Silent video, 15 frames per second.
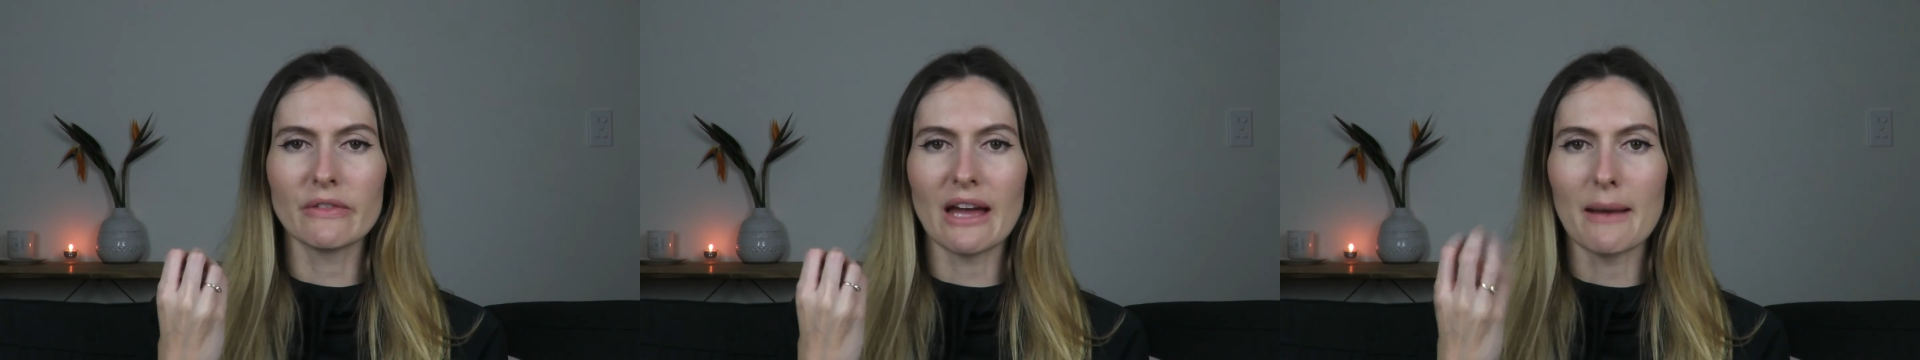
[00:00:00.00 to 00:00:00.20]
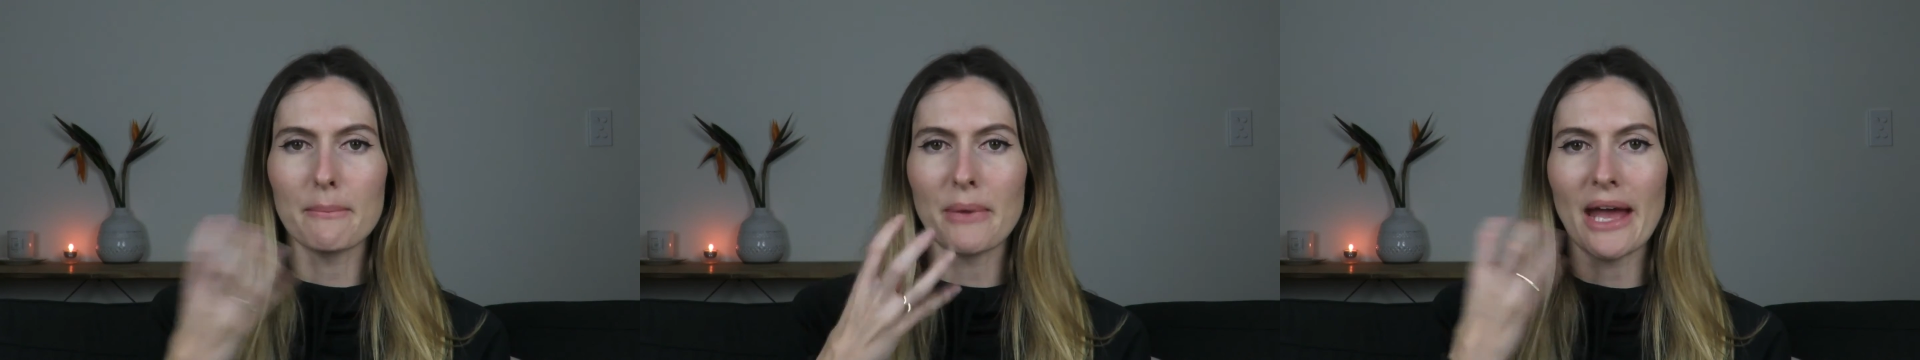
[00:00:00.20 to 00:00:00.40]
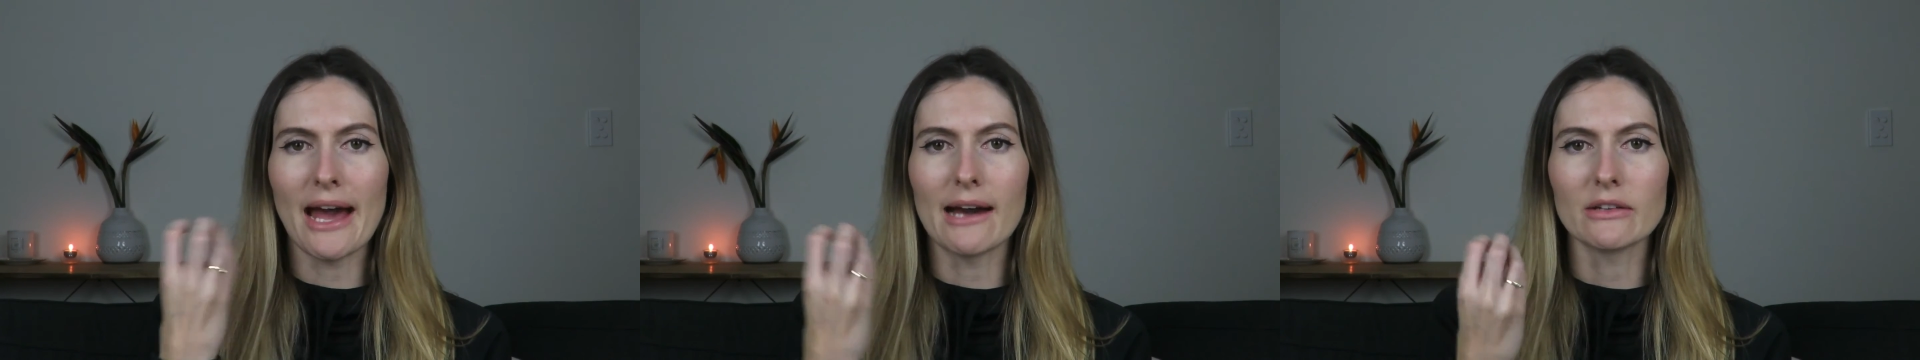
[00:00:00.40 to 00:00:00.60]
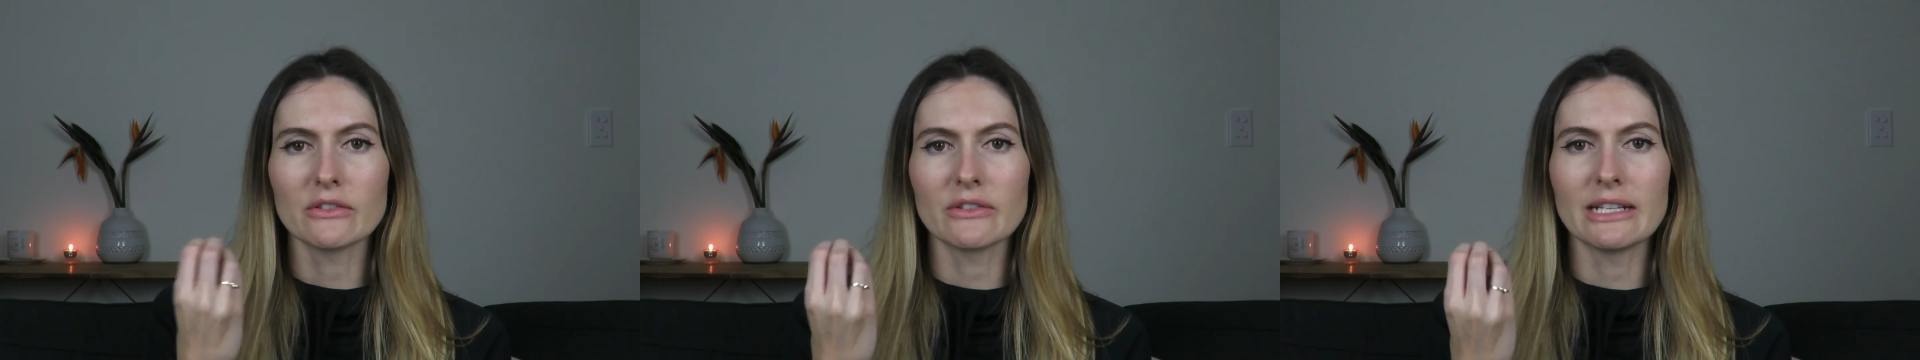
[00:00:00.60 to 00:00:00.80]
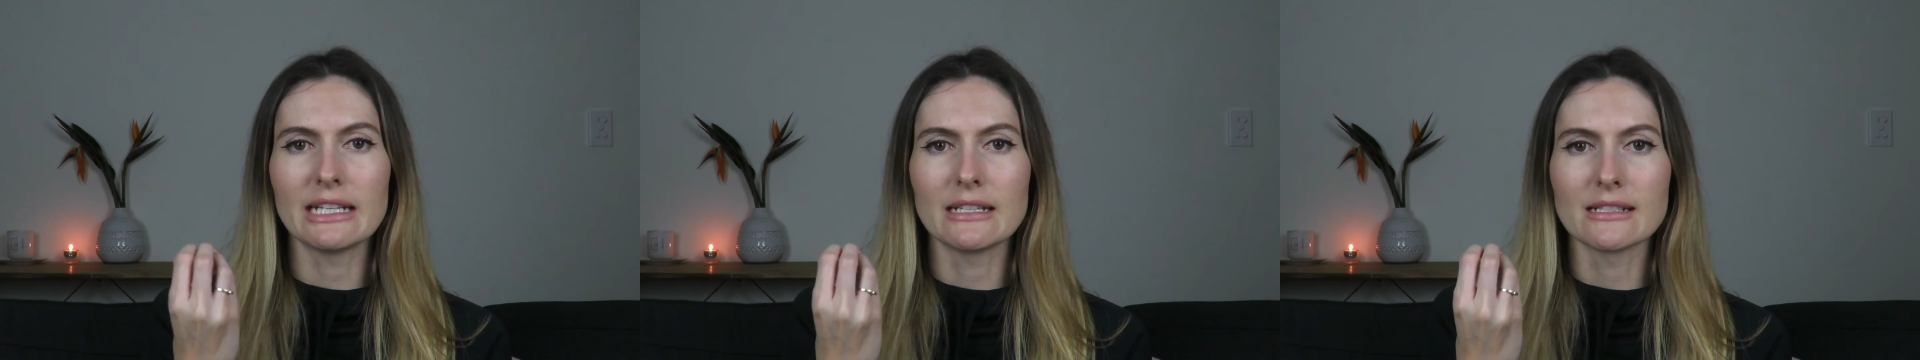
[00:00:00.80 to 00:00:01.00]
that
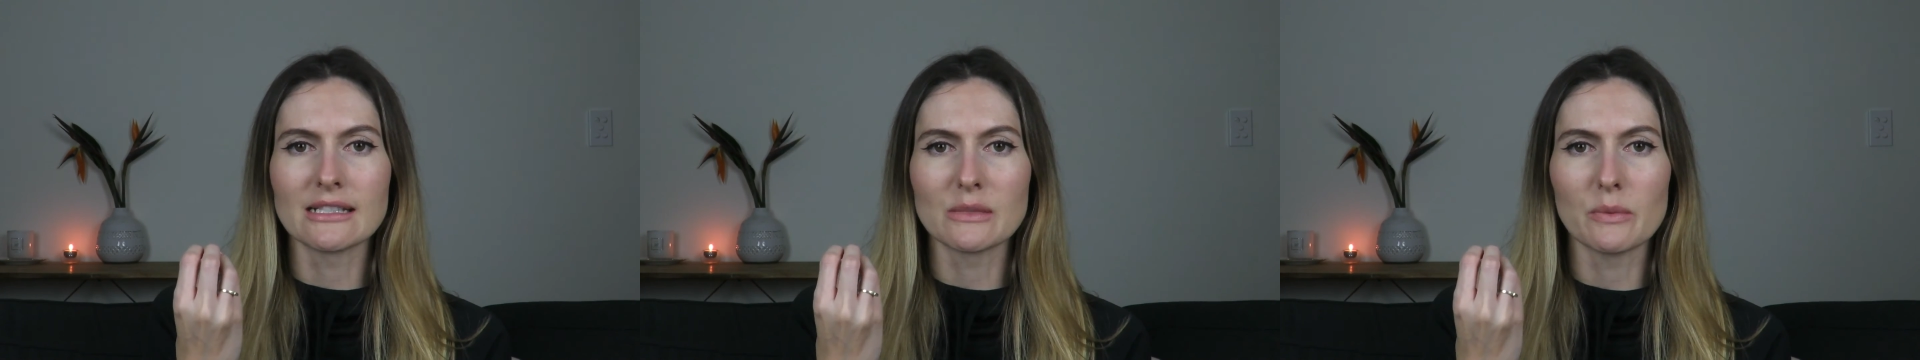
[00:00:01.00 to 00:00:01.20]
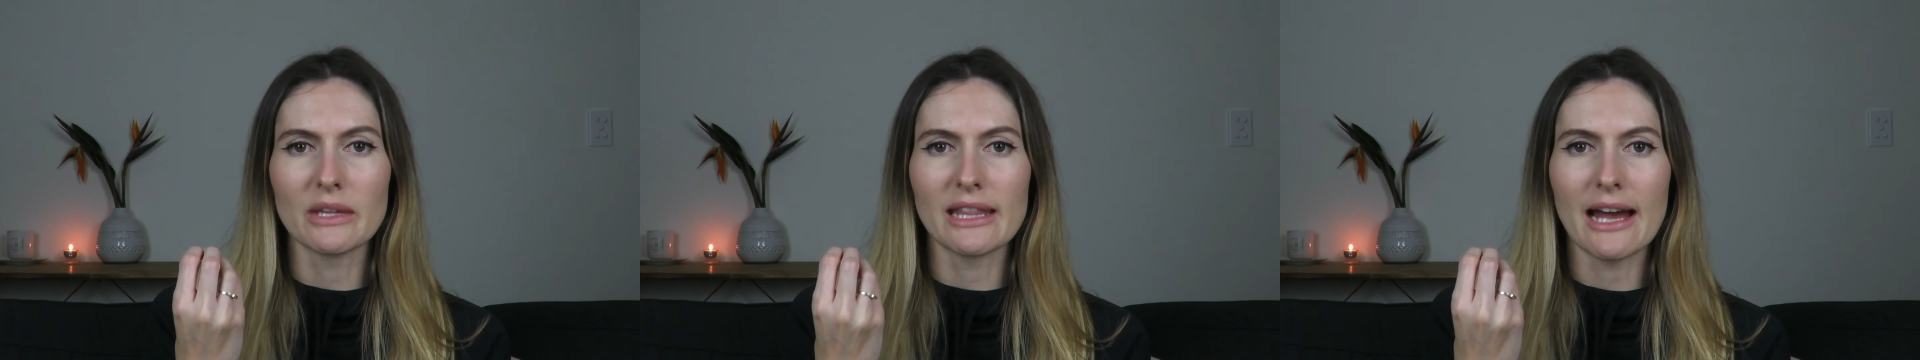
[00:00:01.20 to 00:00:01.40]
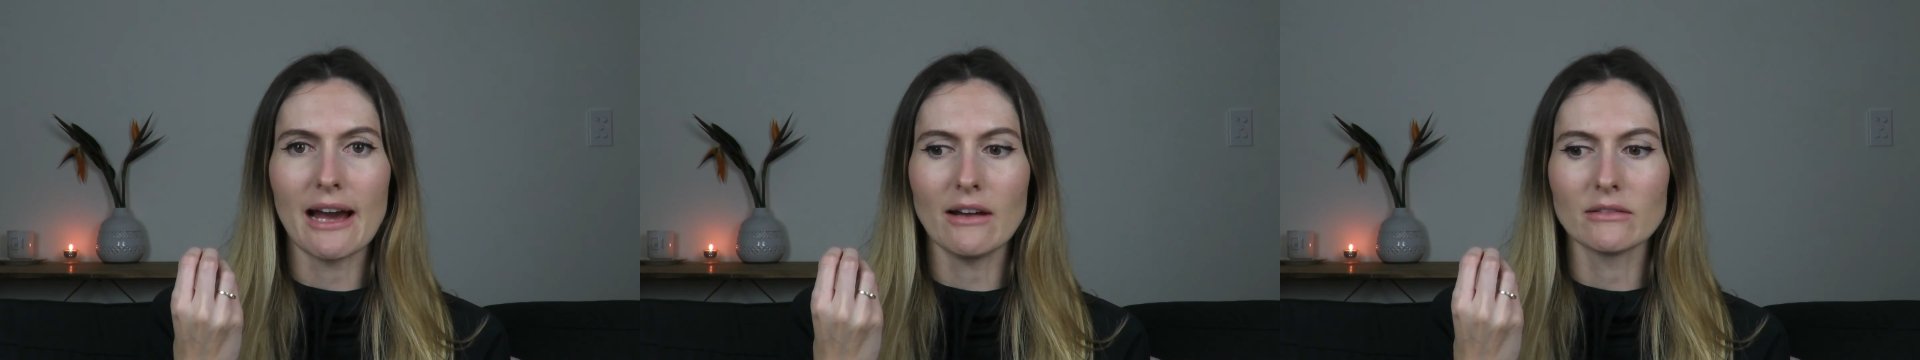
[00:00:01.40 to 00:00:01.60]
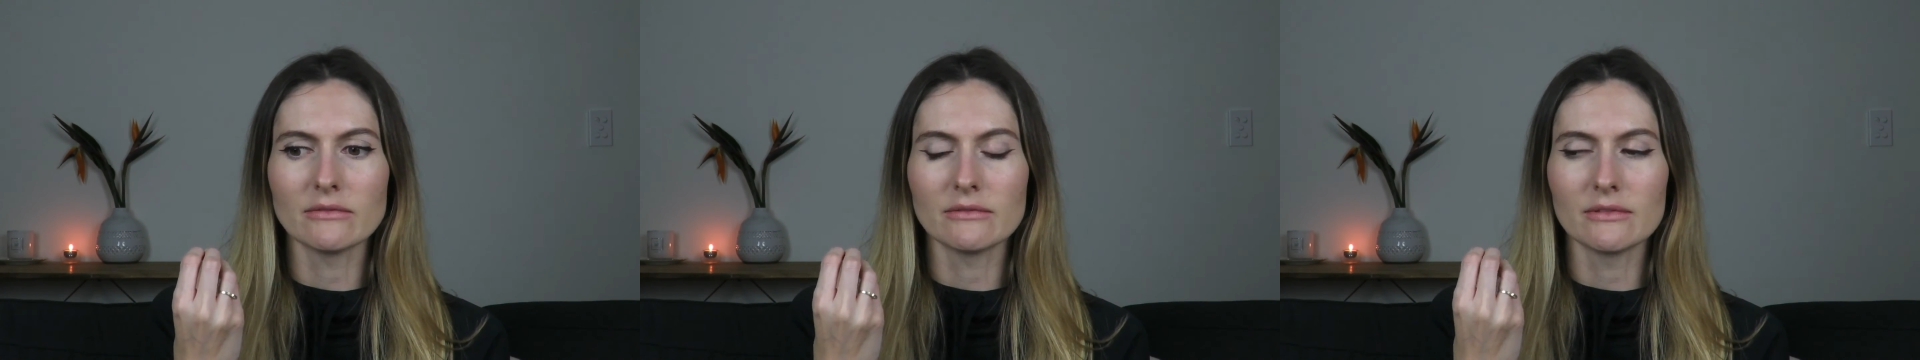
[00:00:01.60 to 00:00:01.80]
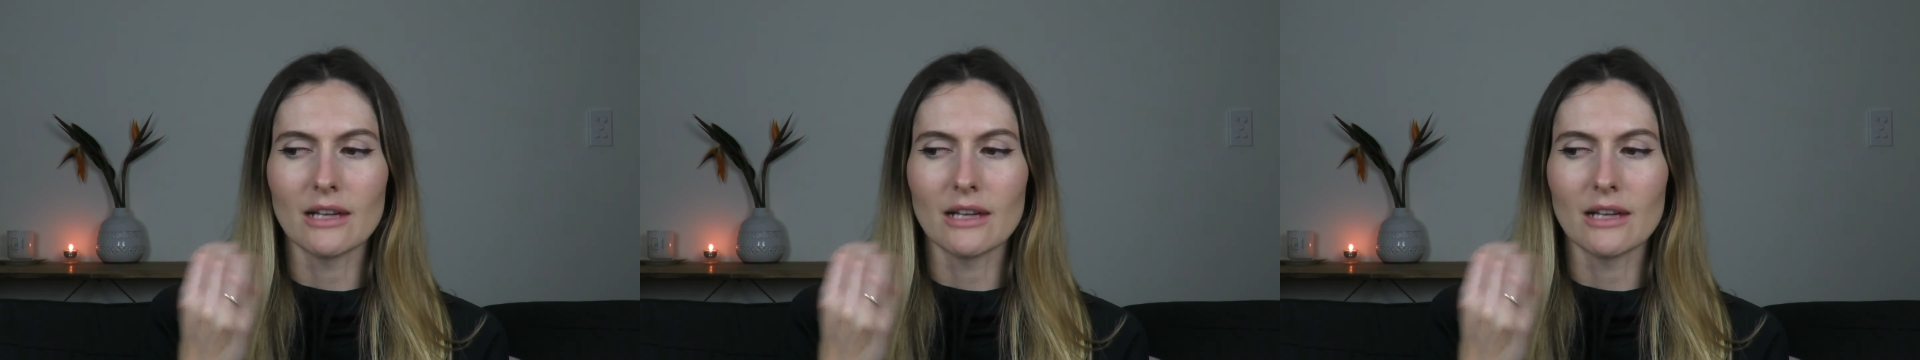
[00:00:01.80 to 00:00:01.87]
powderiness without